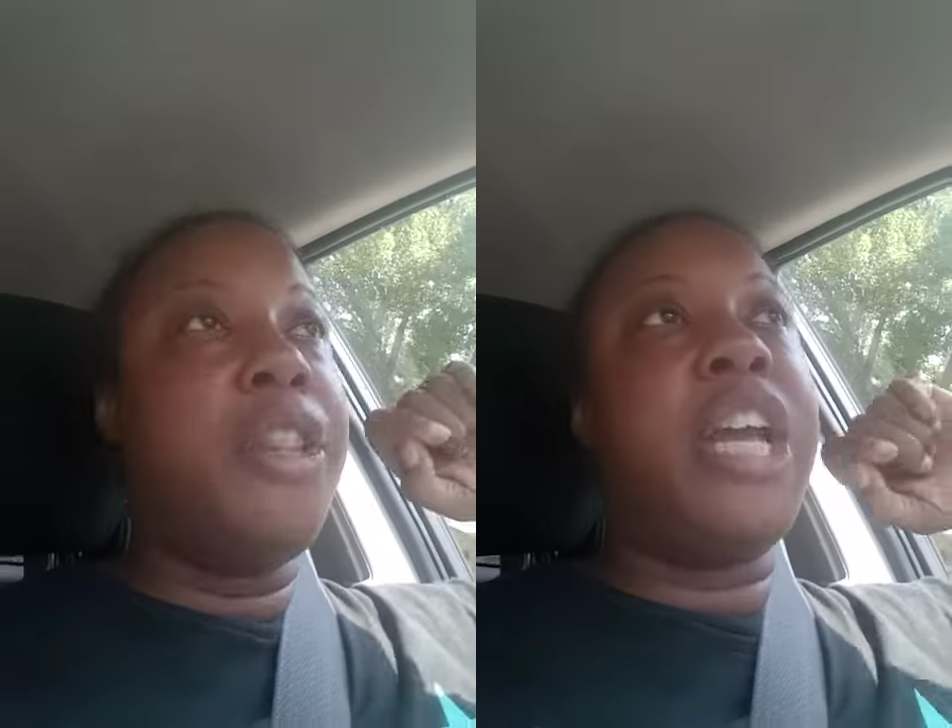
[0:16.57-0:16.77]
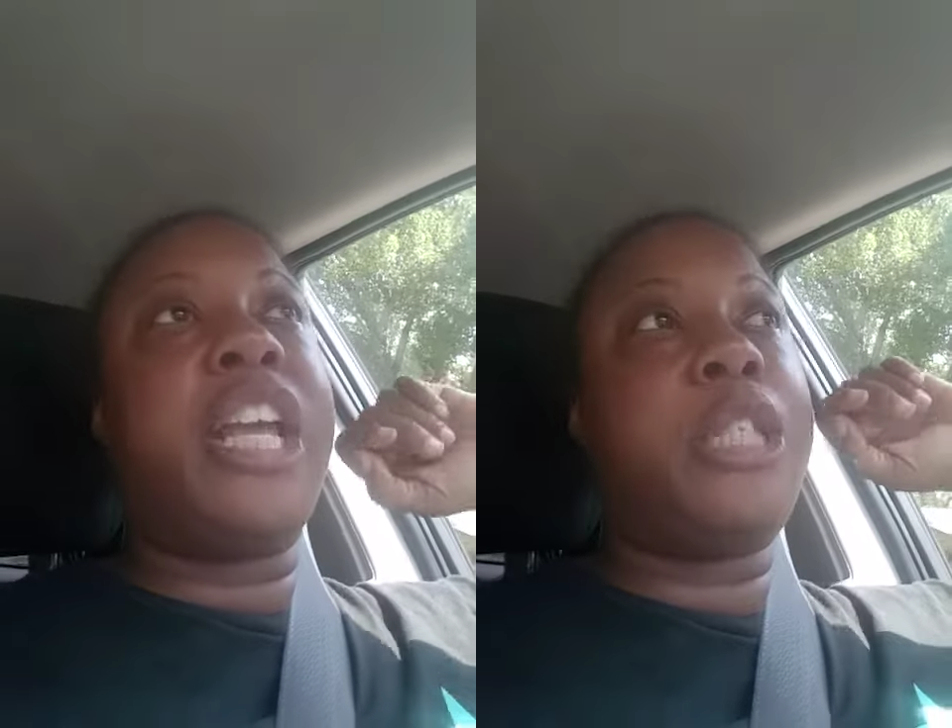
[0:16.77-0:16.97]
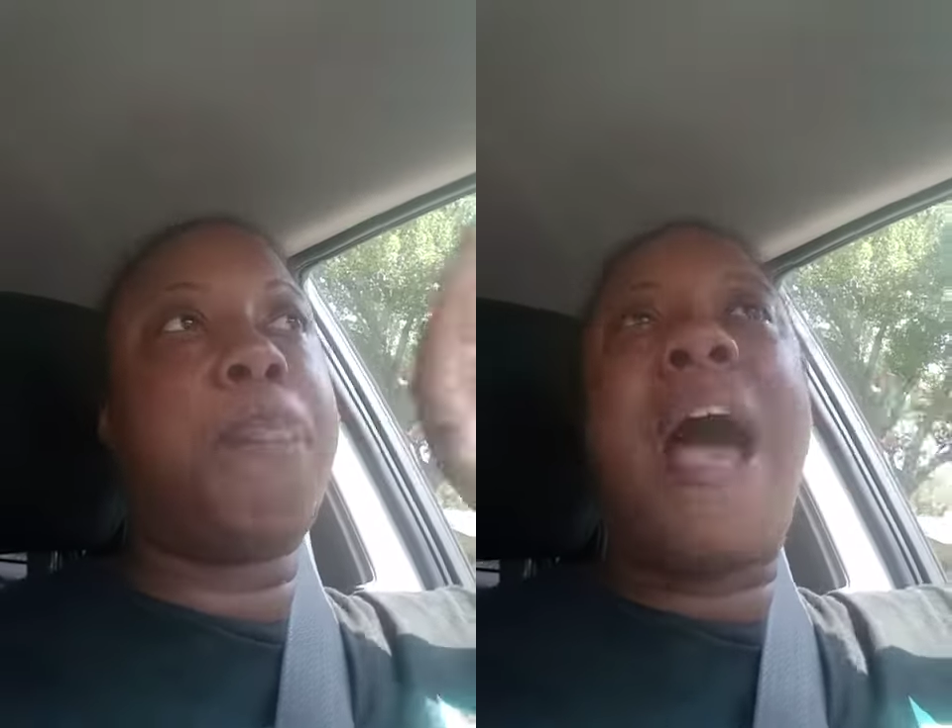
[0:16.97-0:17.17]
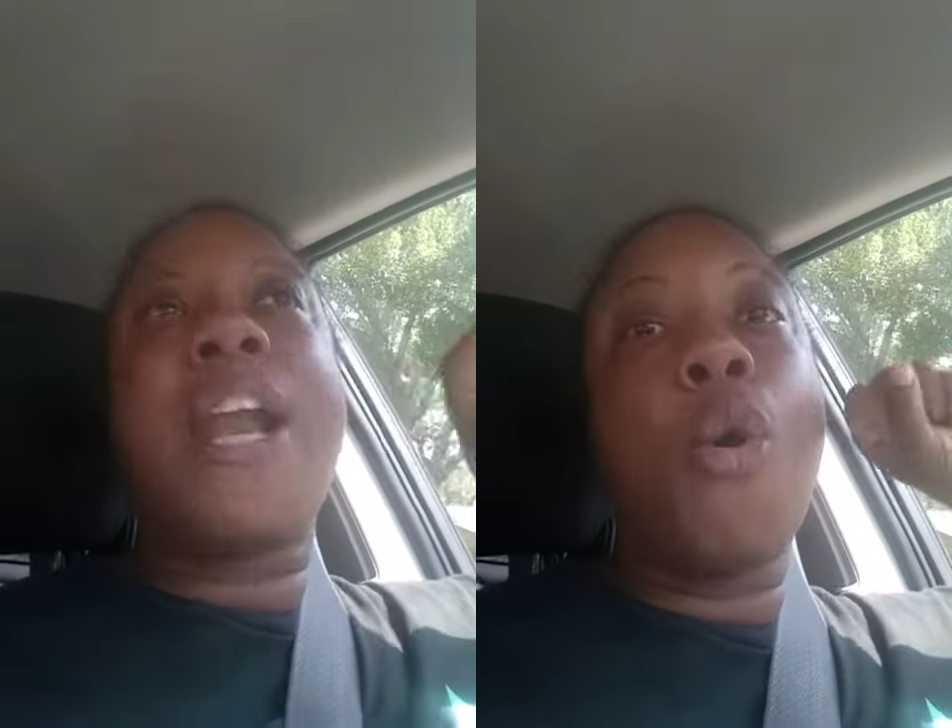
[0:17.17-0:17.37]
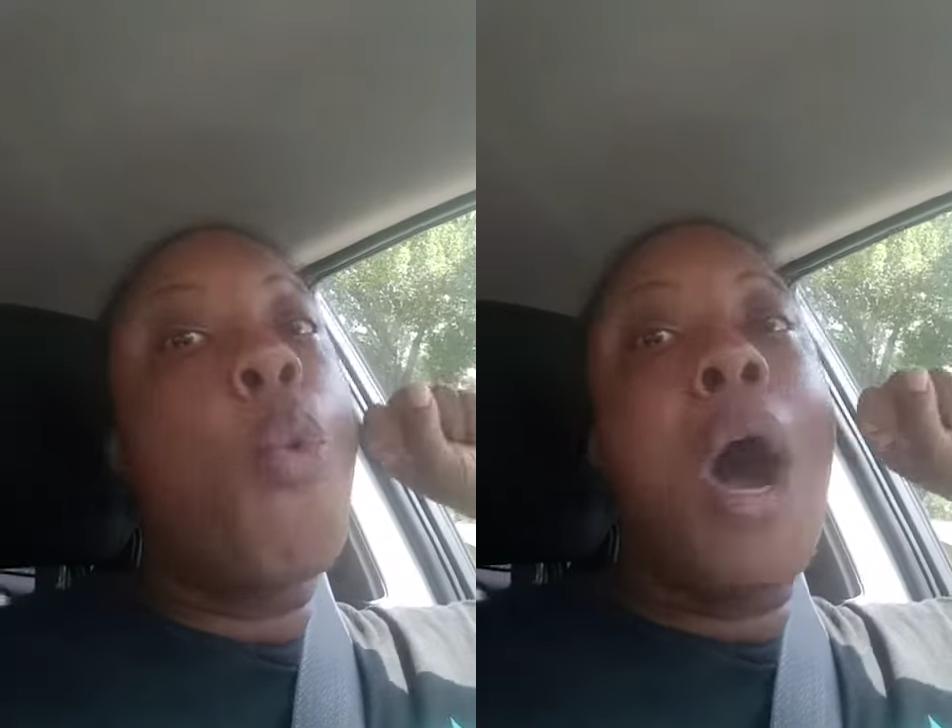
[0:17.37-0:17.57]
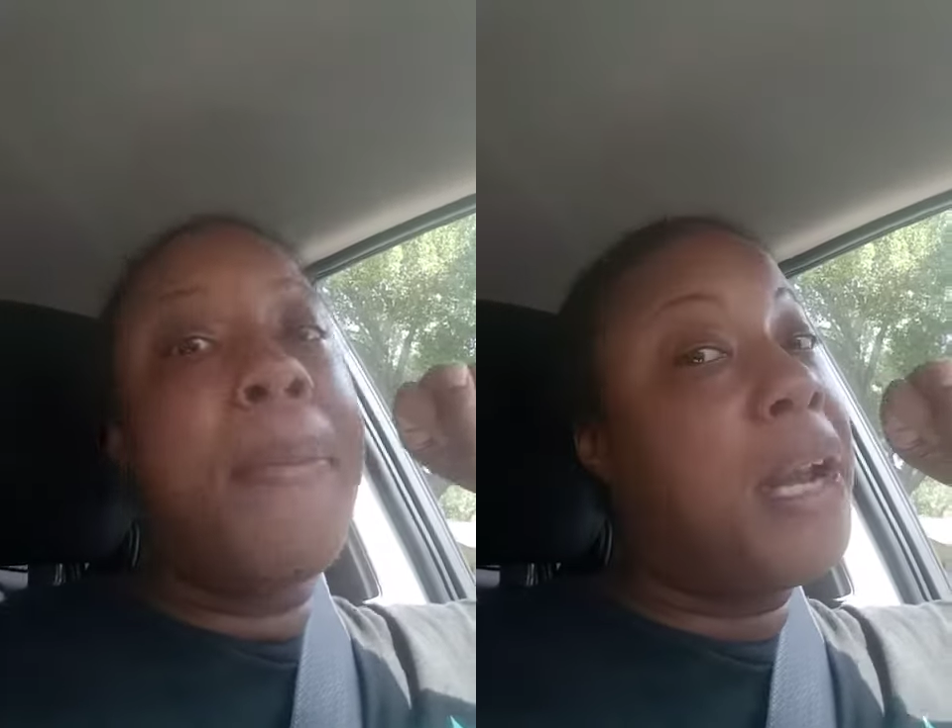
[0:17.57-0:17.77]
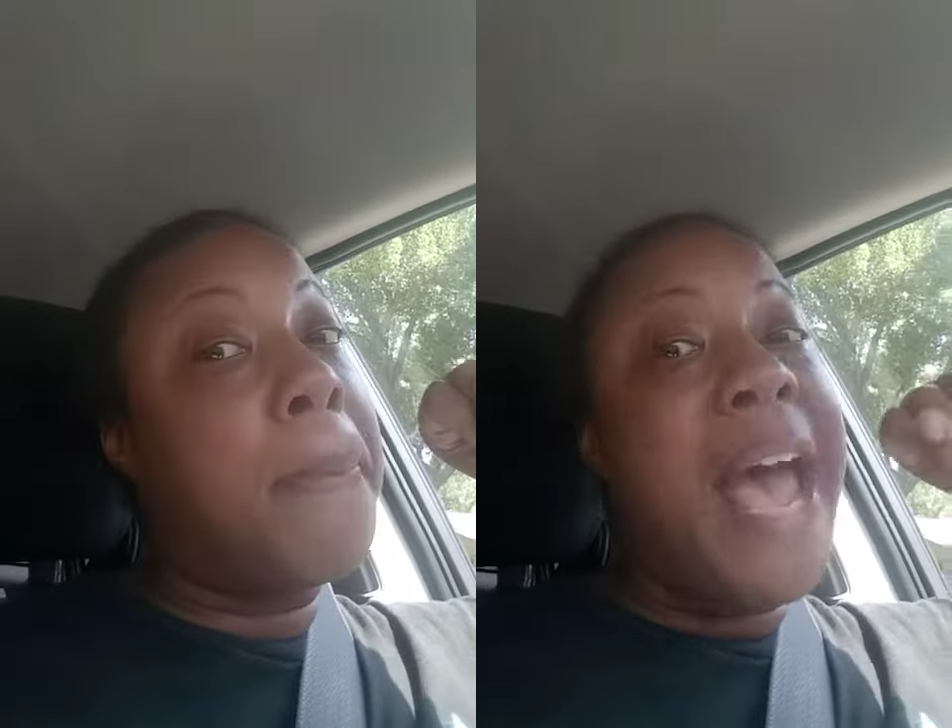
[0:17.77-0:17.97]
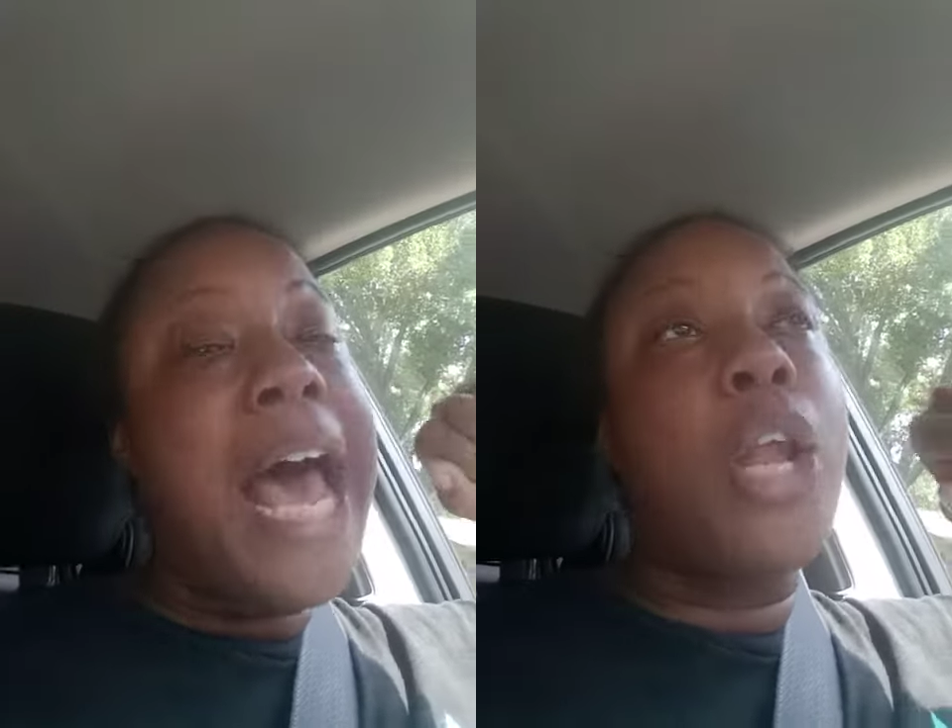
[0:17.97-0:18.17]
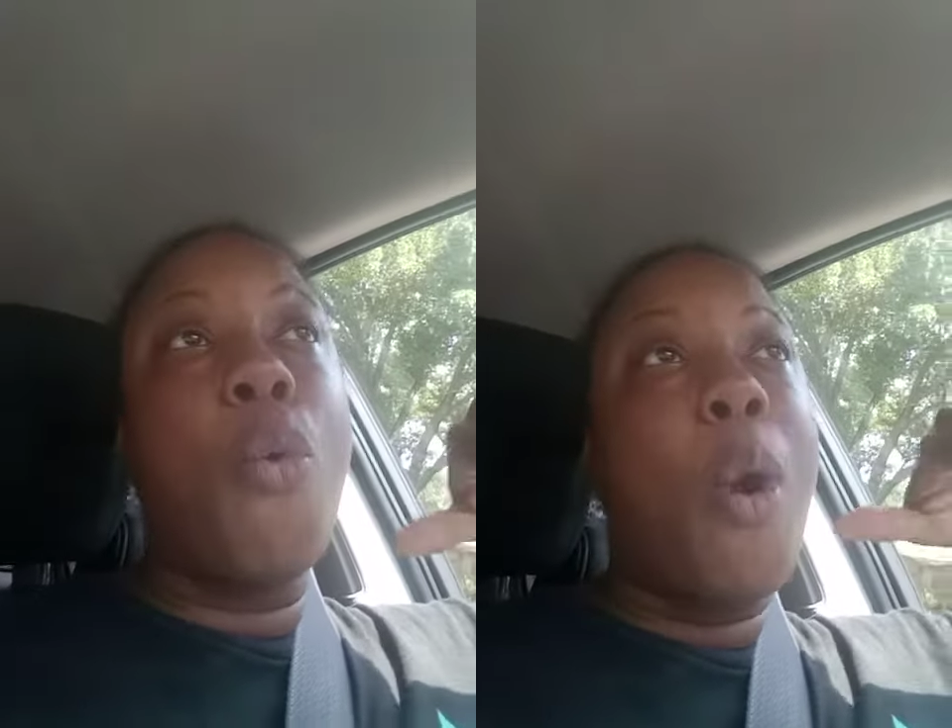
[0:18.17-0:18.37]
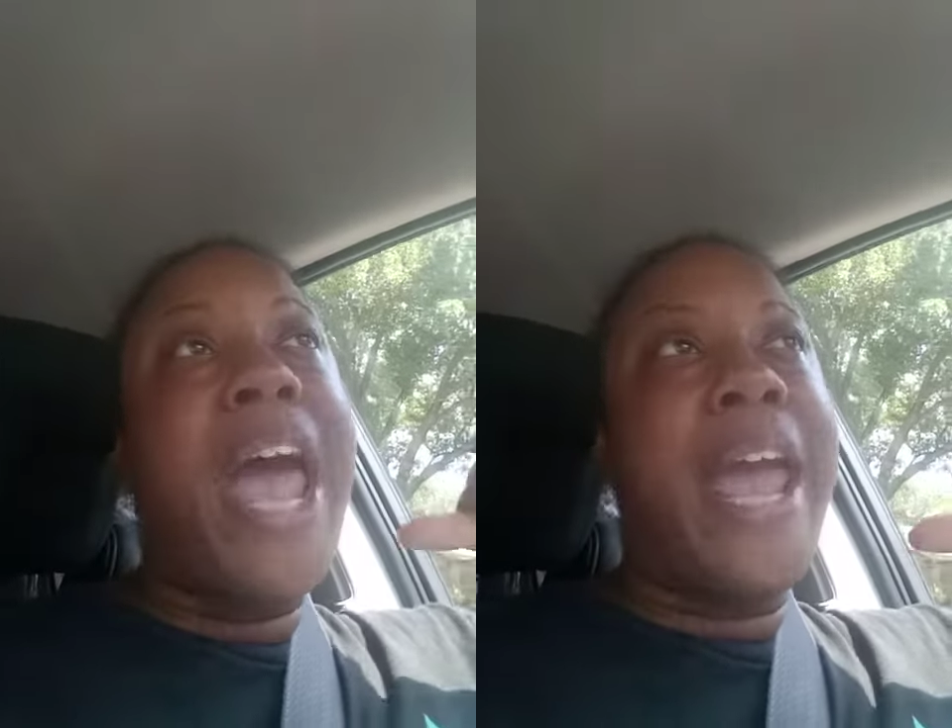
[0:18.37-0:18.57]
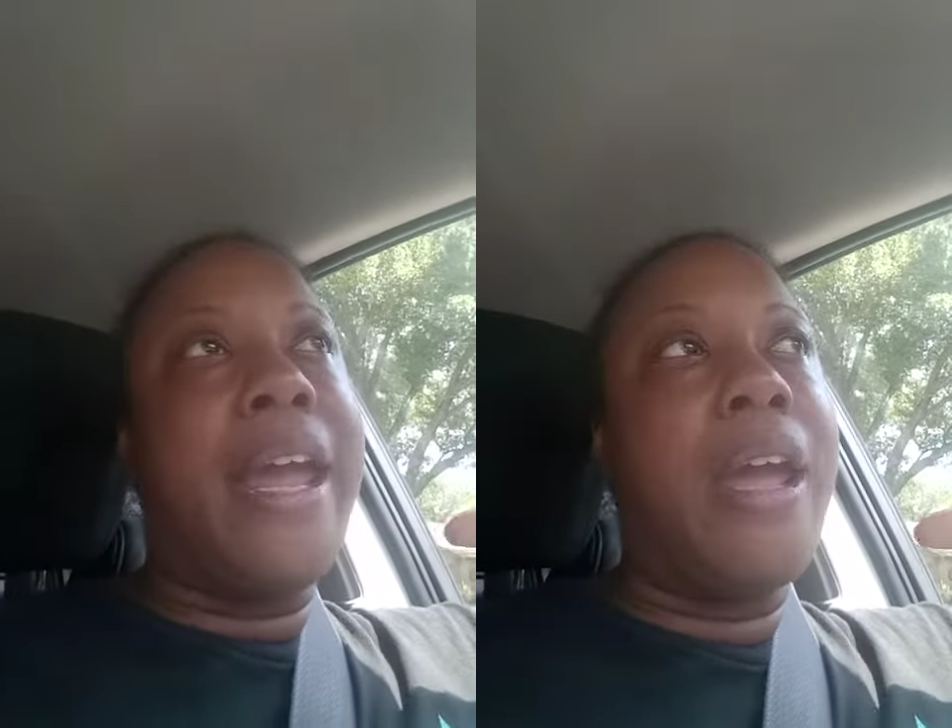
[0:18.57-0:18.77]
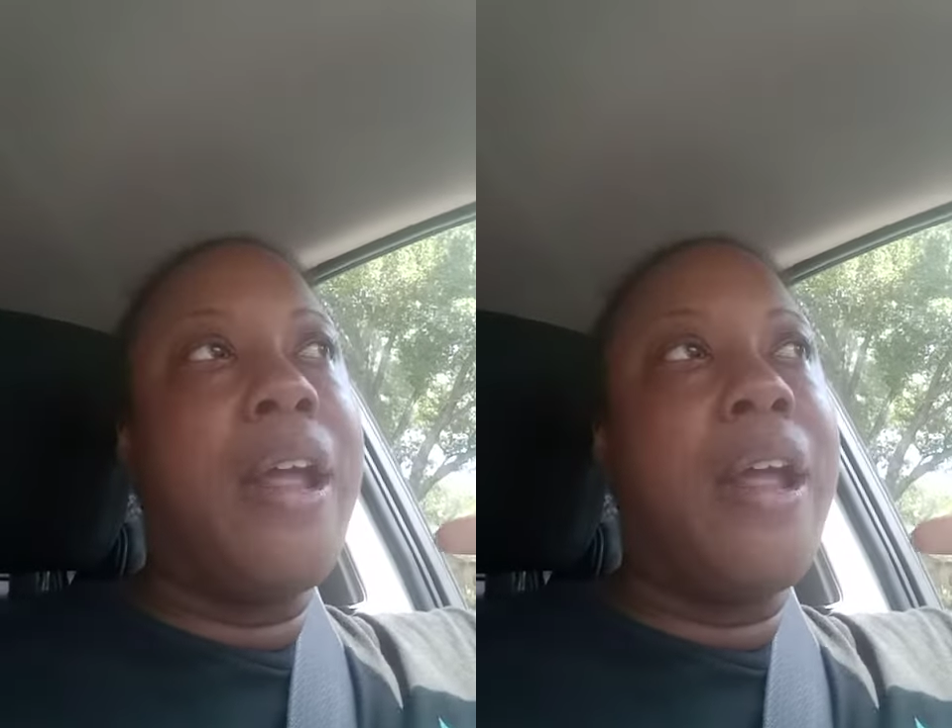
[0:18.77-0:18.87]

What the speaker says: that can spot a woman a mile away.